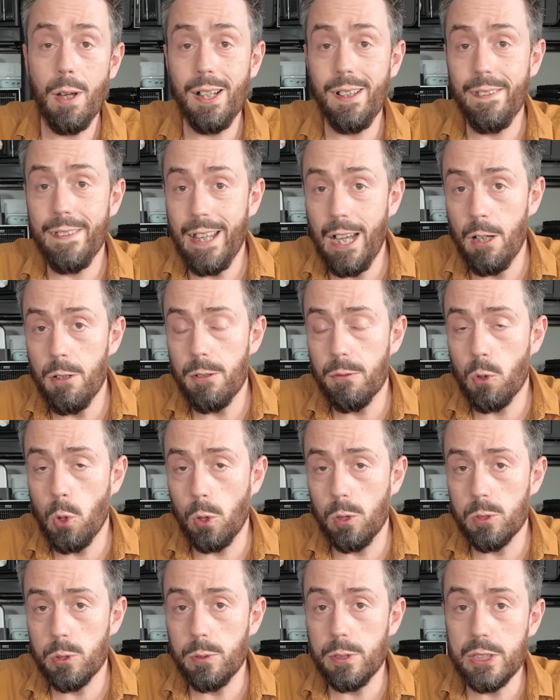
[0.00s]
well known, of
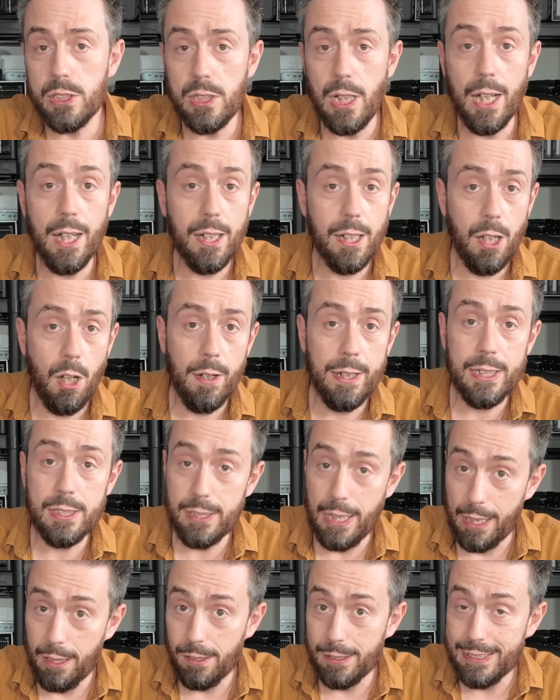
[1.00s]
course, was uh,
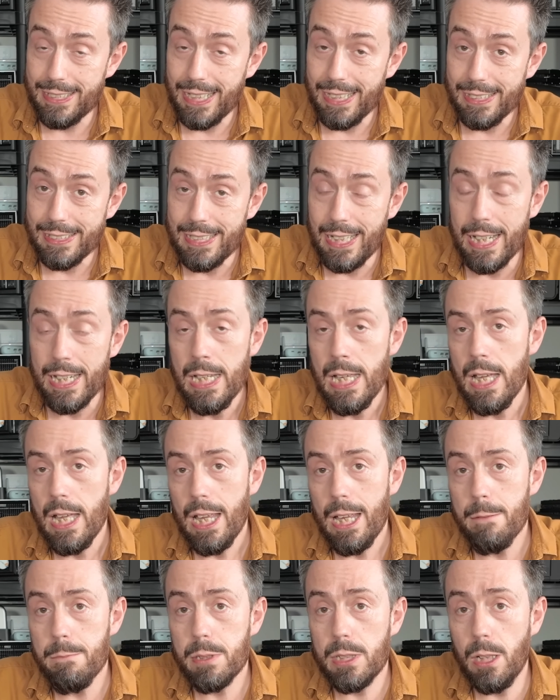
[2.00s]
Linus LTT
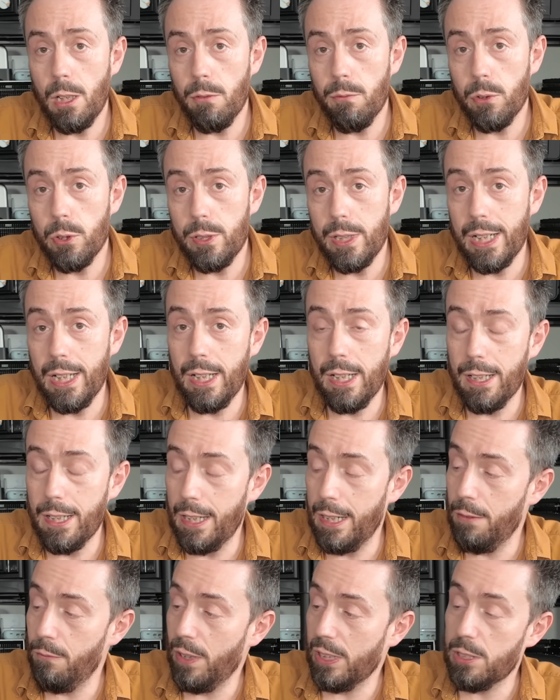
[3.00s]
himself, who did a,
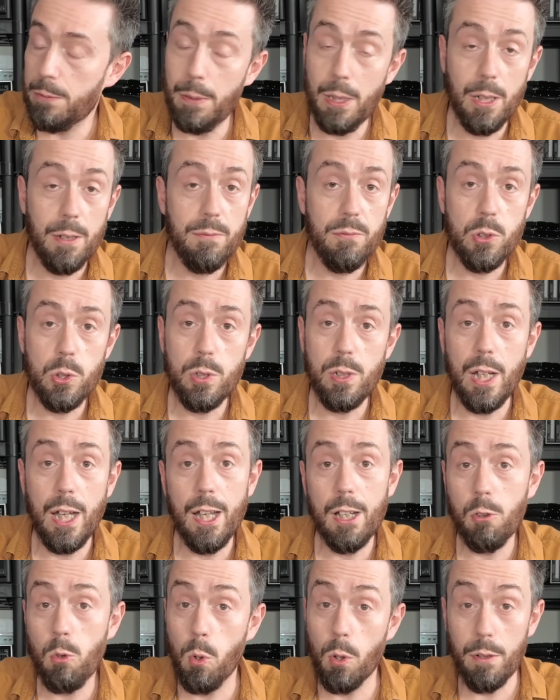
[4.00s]
uh, an investment of
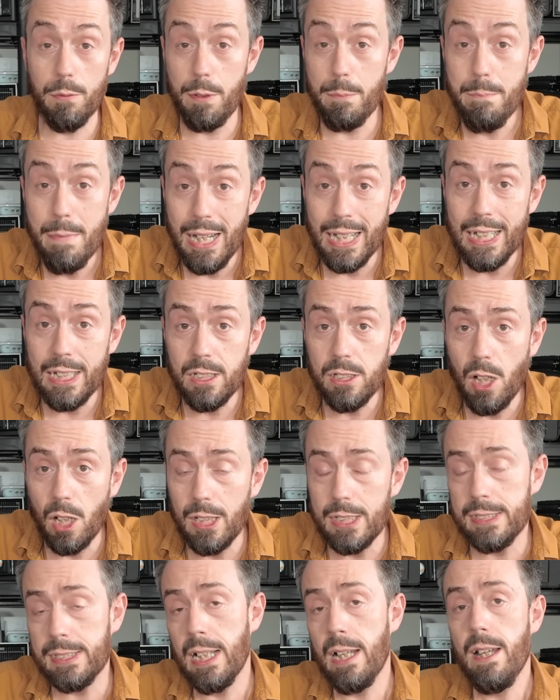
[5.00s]
uh, a quarter of a million
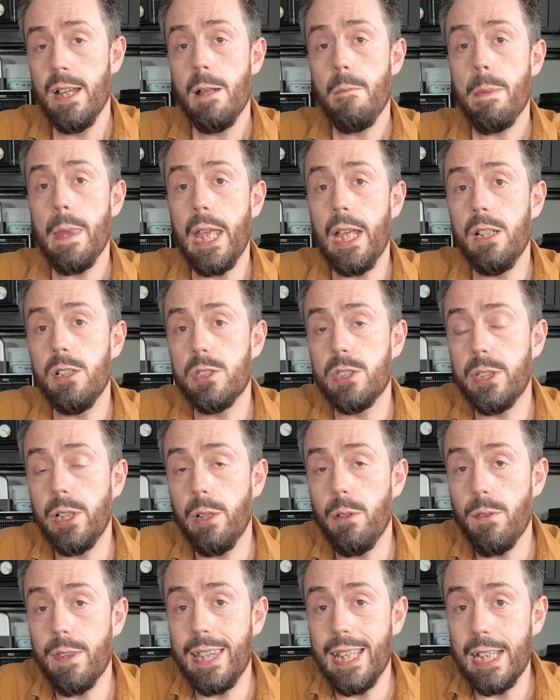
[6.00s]
dollars
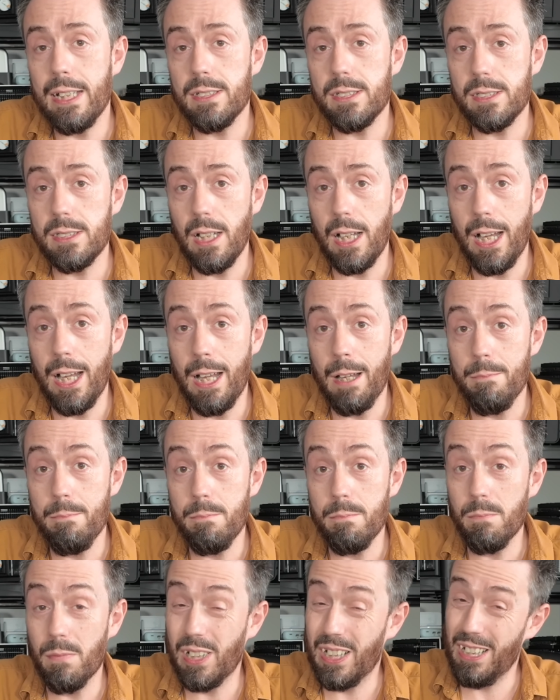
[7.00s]
into this
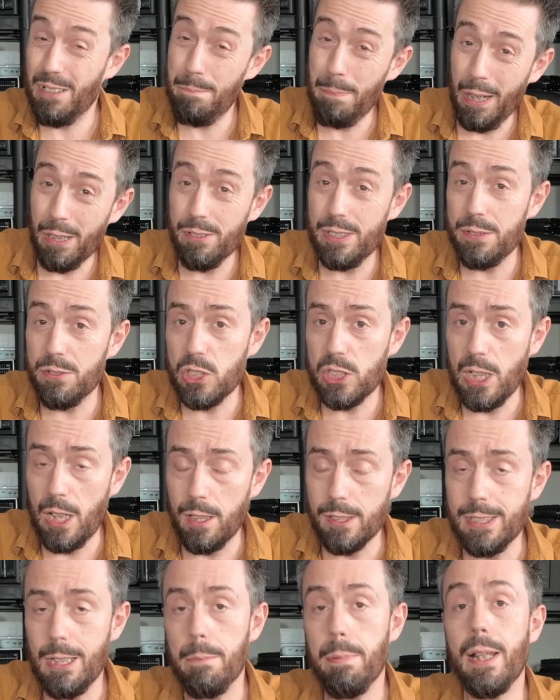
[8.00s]
um, comparative
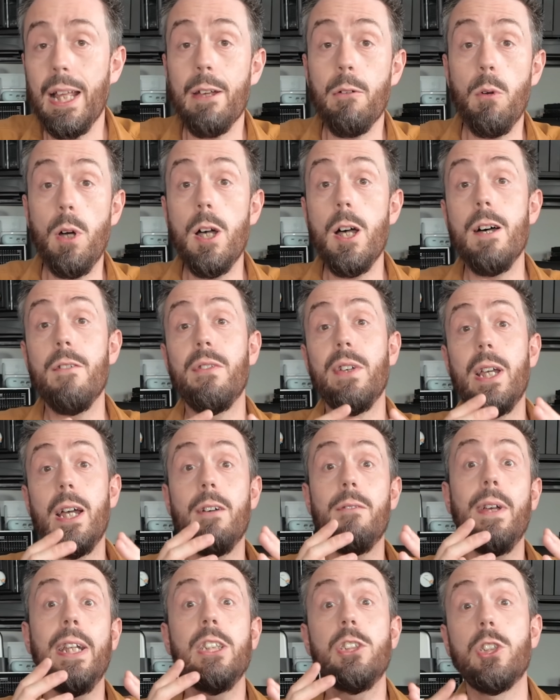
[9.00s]
startup, but they were
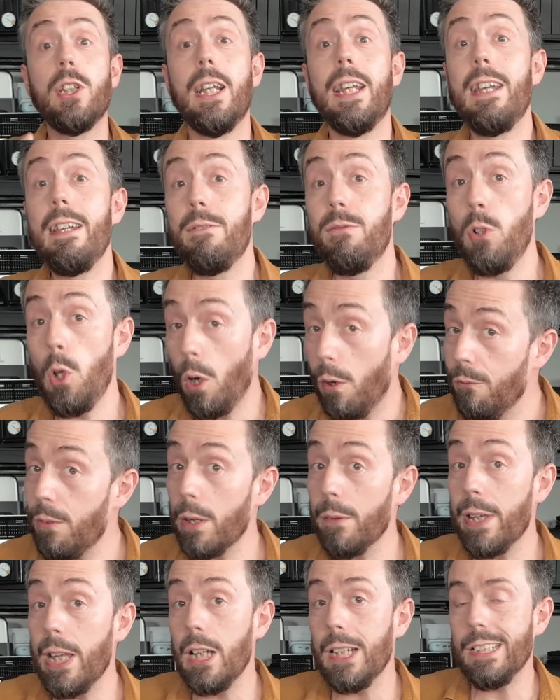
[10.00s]
eventually, if not
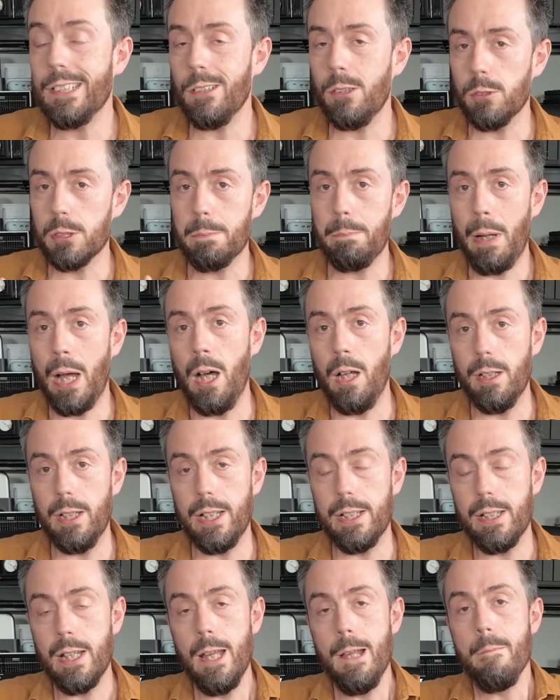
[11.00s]
very early doors,
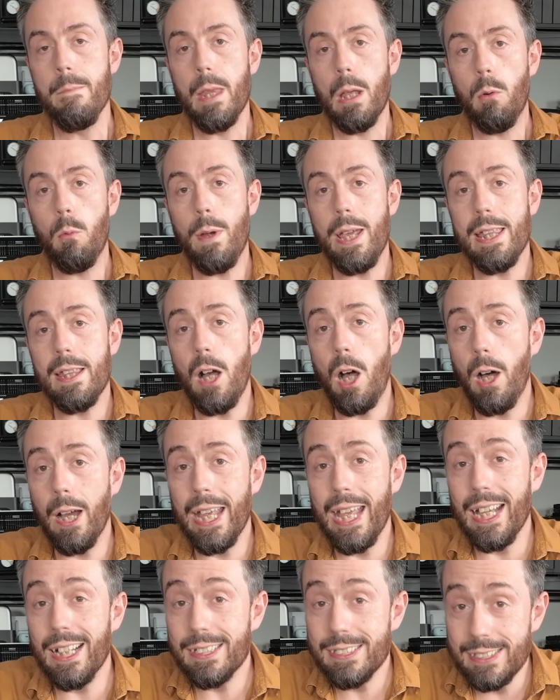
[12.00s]
partnered with
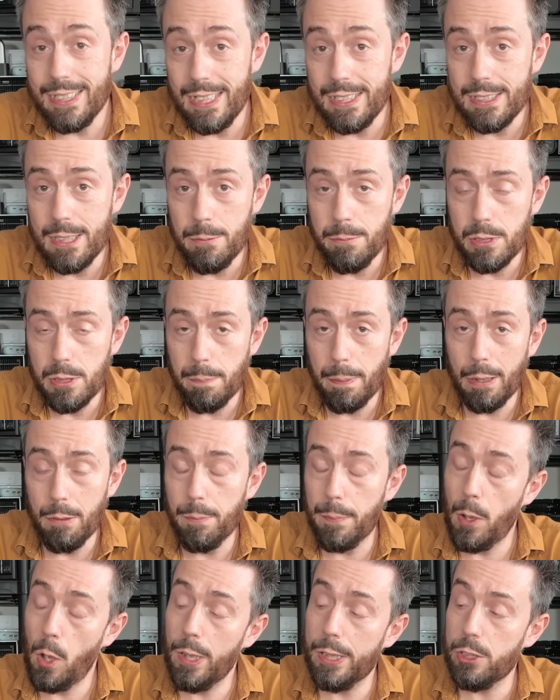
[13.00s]
iXsystems, the
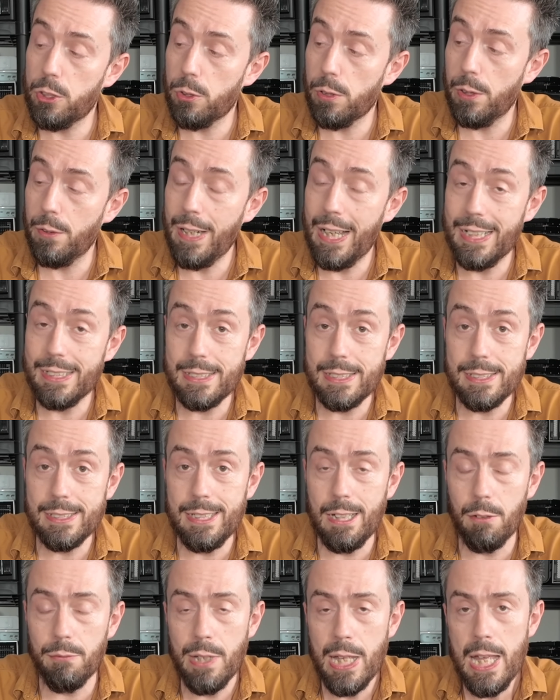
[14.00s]
people behind TrueNAS
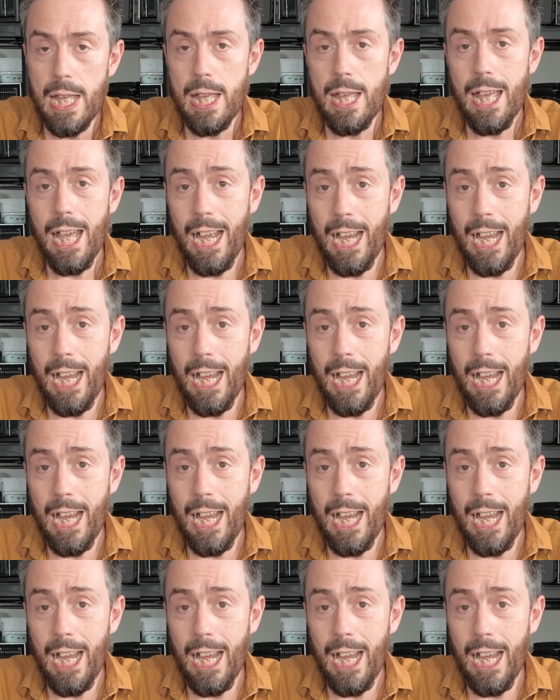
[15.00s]
itself.